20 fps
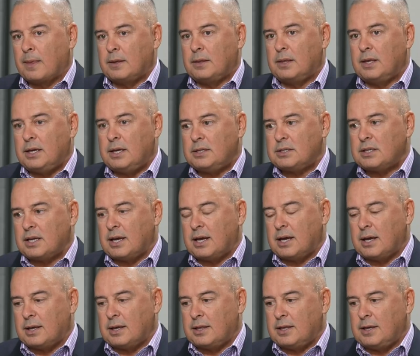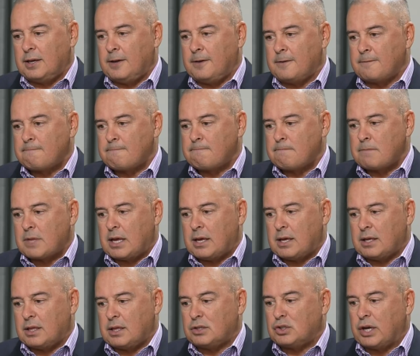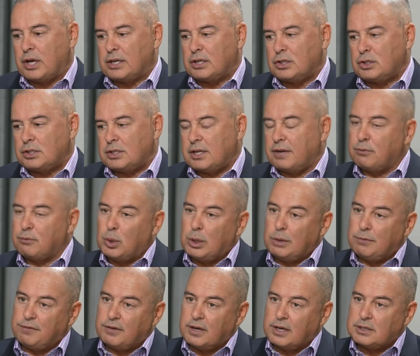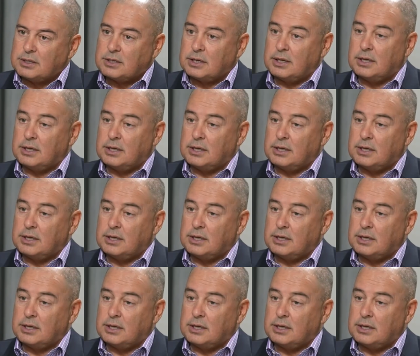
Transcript: These are the challenges that we face.